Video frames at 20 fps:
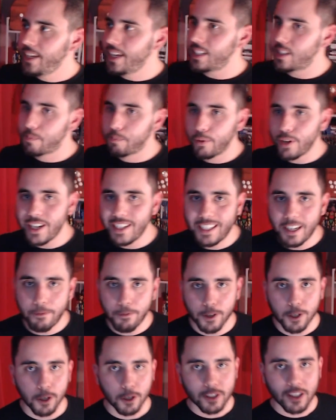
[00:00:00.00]
gets pretty
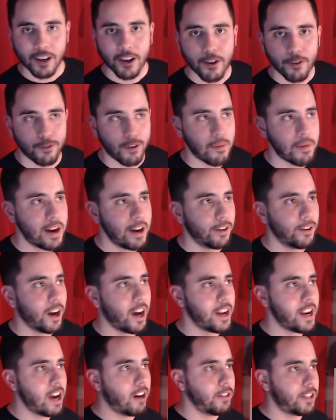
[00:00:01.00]
difficult from here
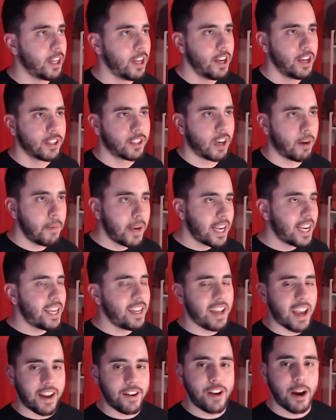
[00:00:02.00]
on out. Coming
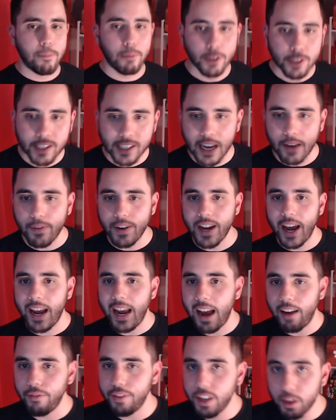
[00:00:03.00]
in at number 7, I
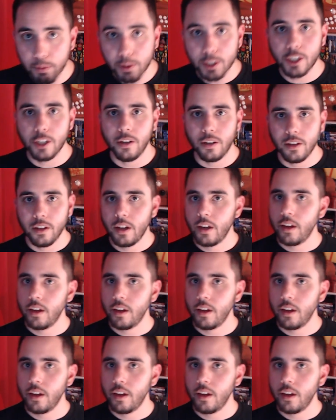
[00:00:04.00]
have the original